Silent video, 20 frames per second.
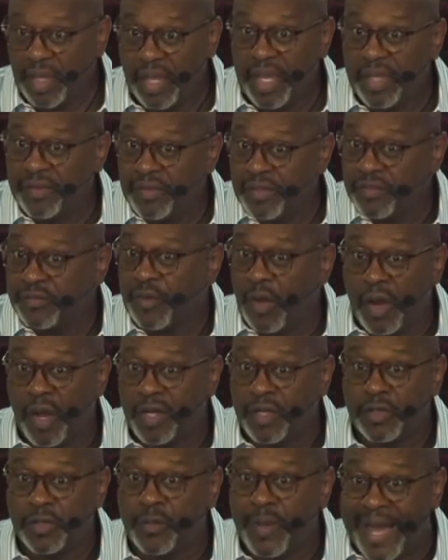And this
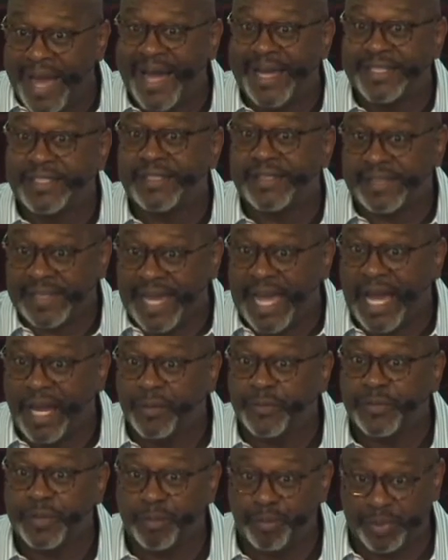article, I took
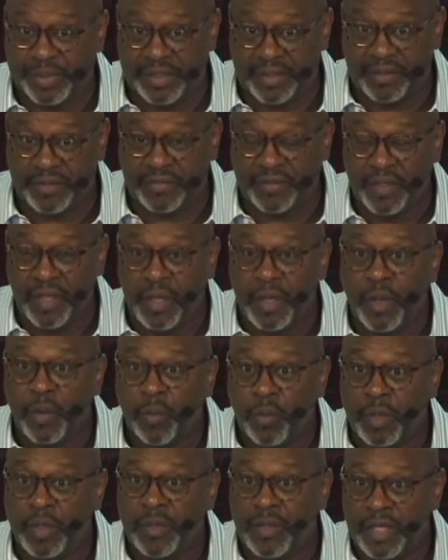out the piece
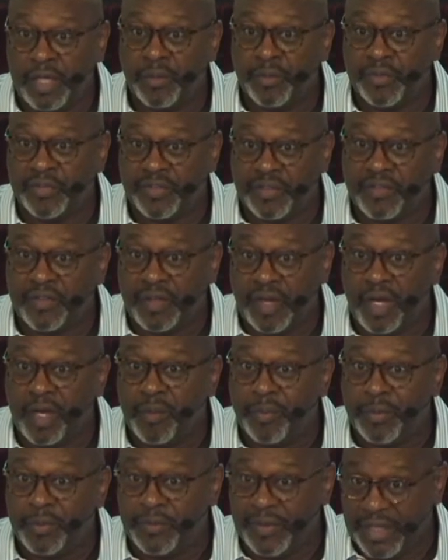where it was this
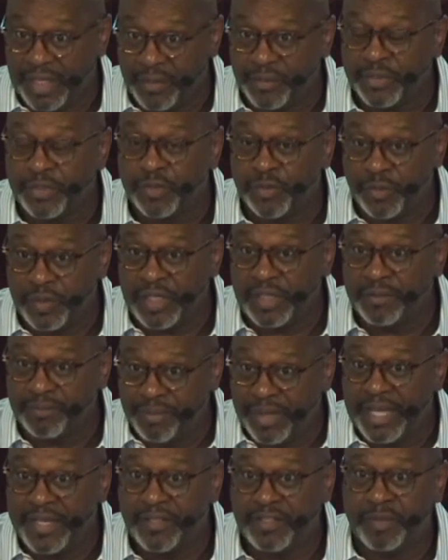couple that it was written
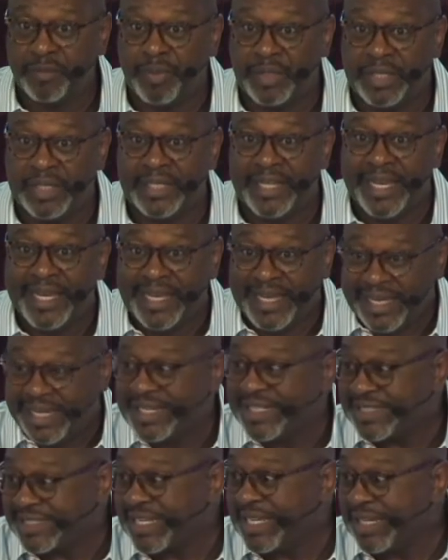based upon
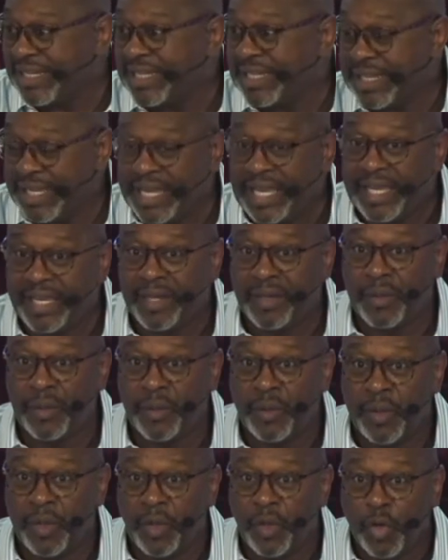in San
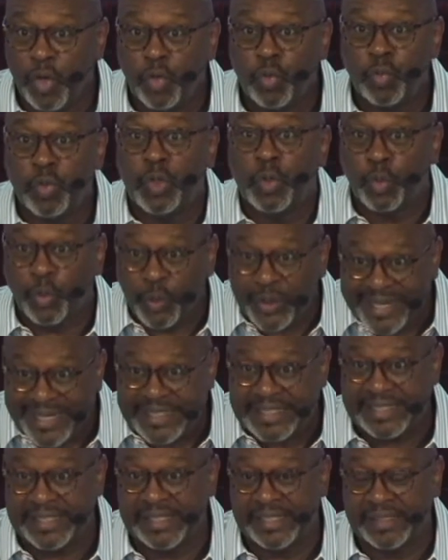Diego who were
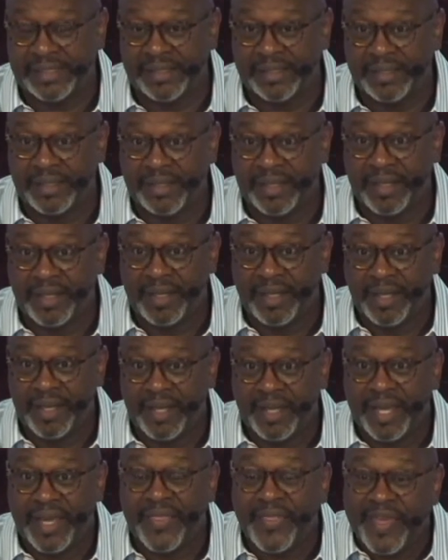renting,
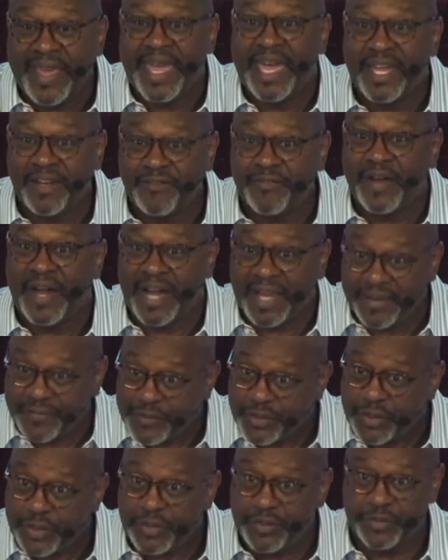and they had 5
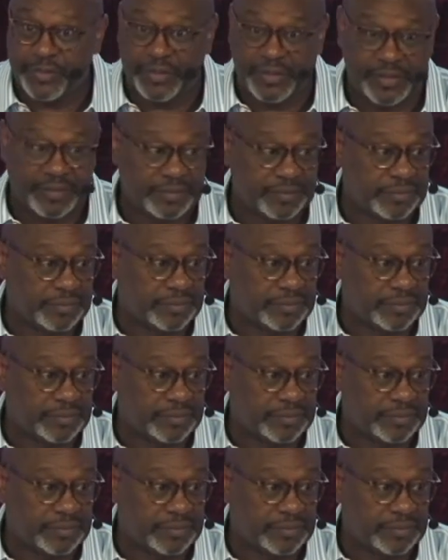children.